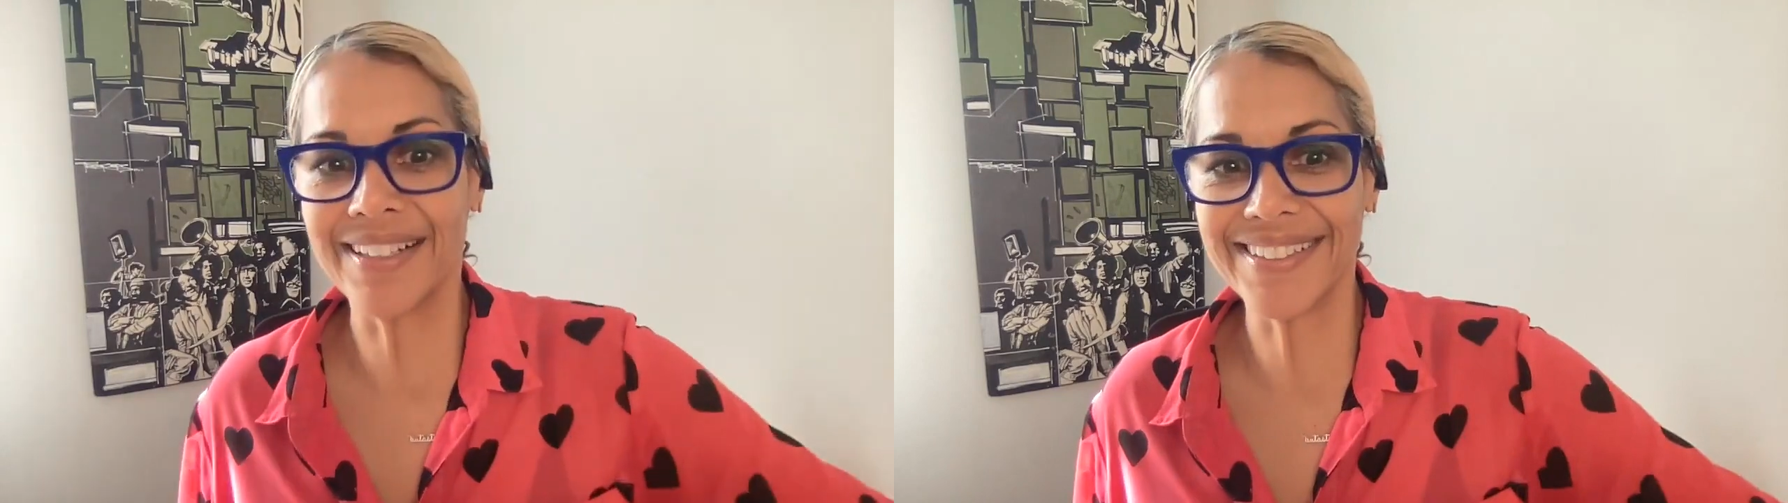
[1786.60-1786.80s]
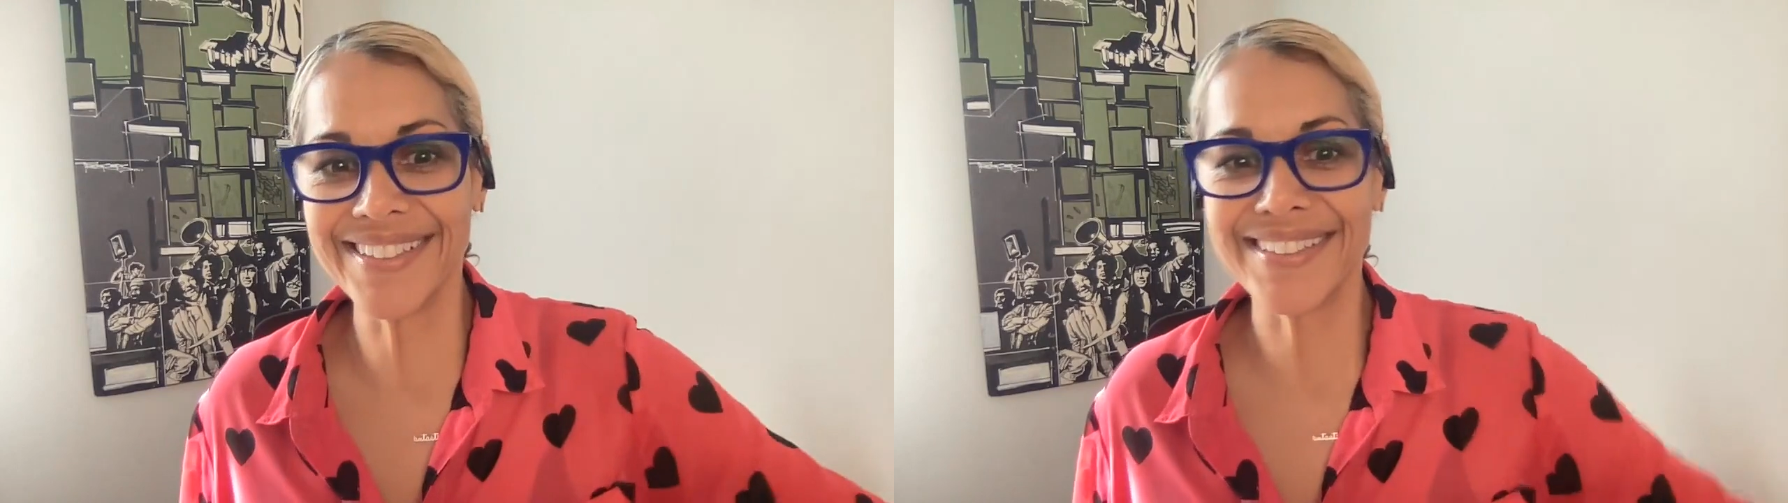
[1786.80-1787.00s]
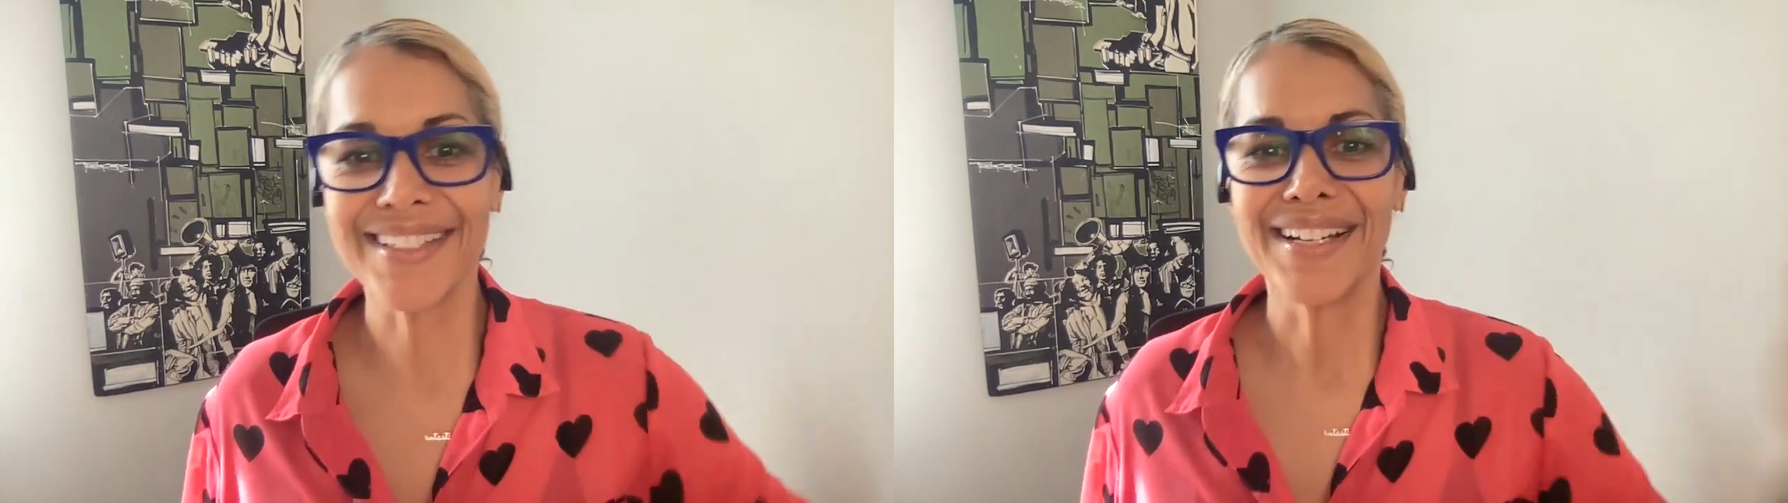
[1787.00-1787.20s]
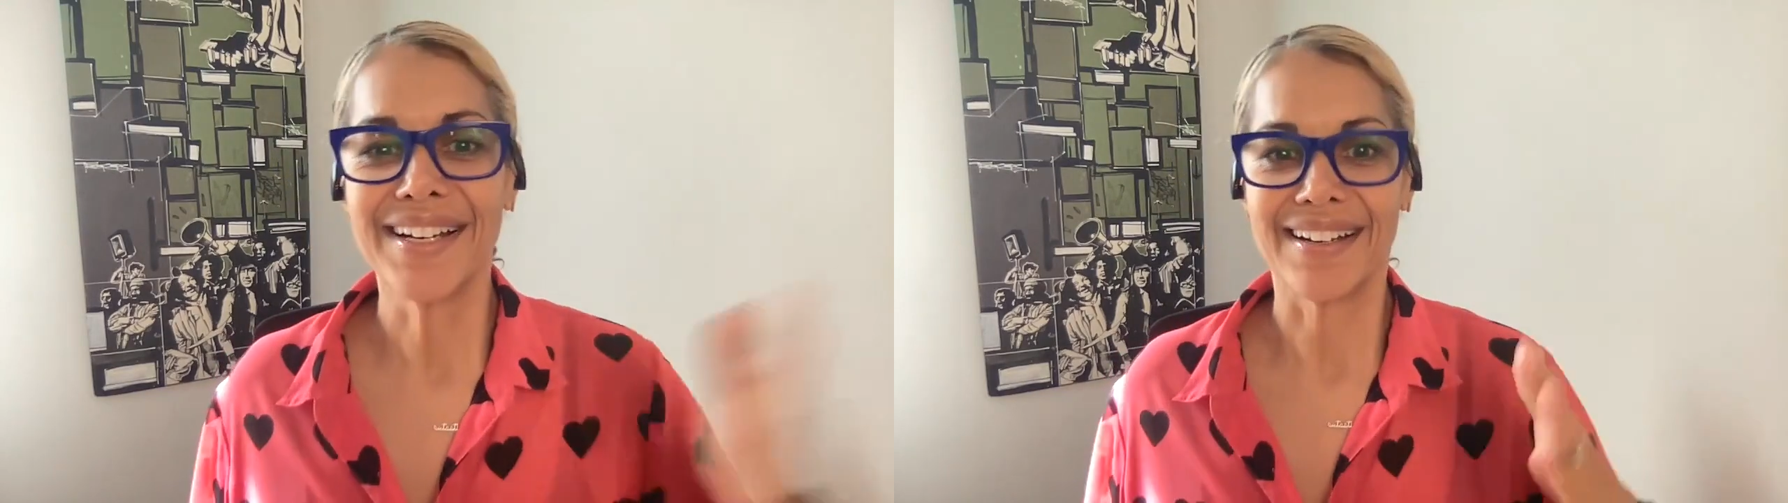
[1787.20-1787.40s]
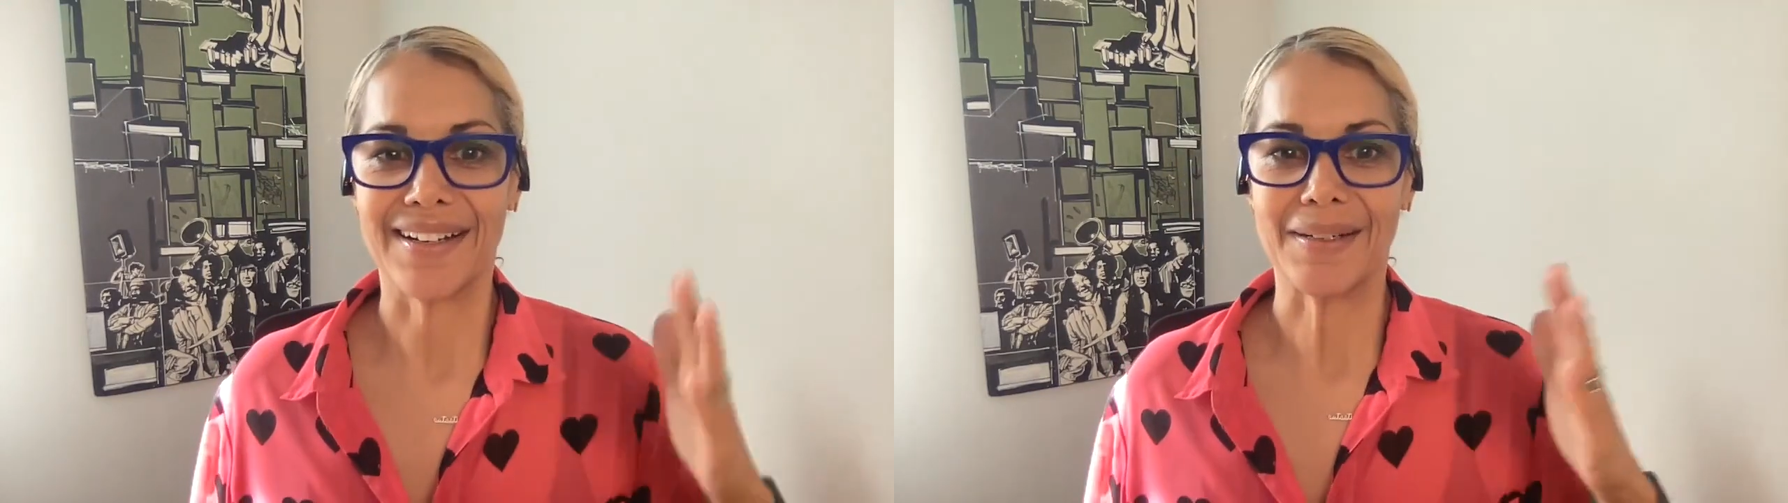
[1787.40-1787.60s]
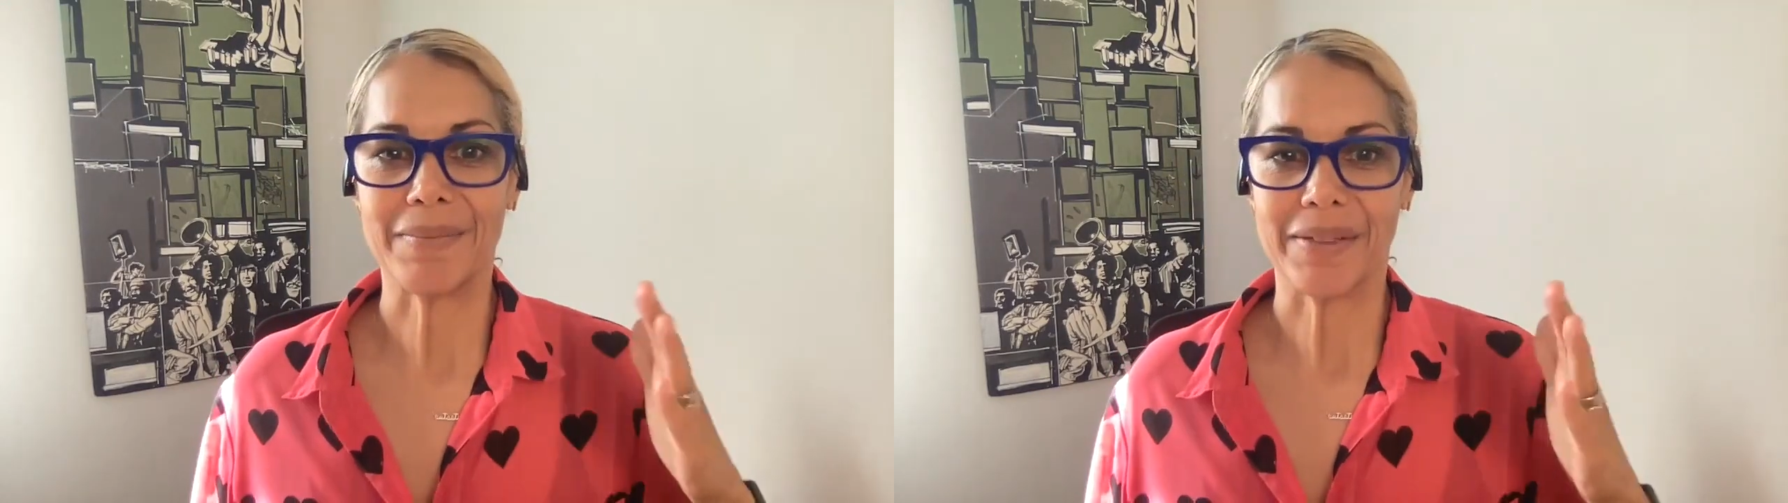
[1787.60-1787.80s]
fund. Mm-hmm.